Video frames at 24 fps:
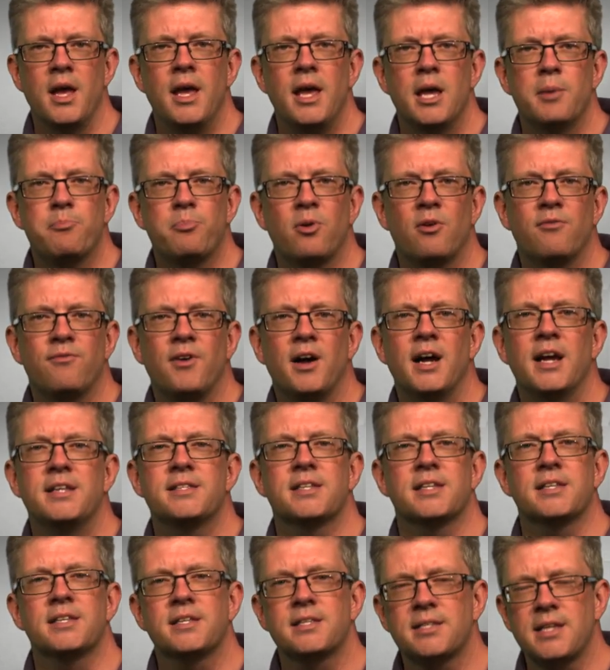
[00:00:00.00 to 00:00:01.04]
It provides
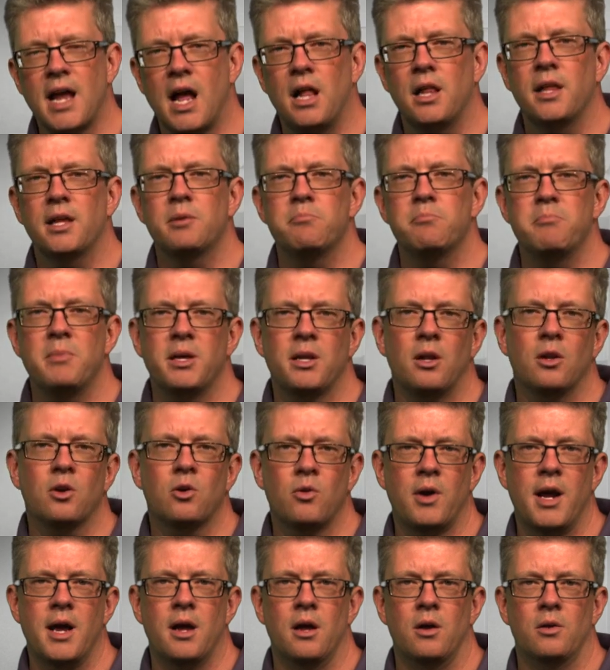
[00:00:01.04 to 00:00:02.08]
a solid middle
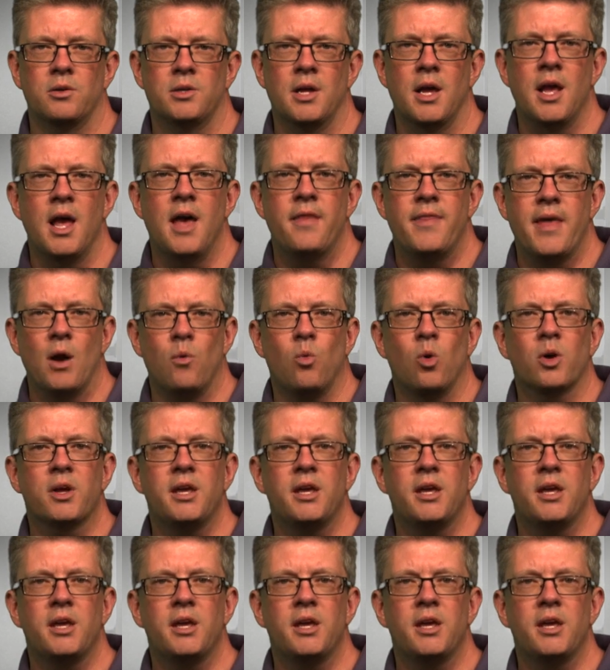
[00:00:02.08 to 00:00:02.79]
ground that will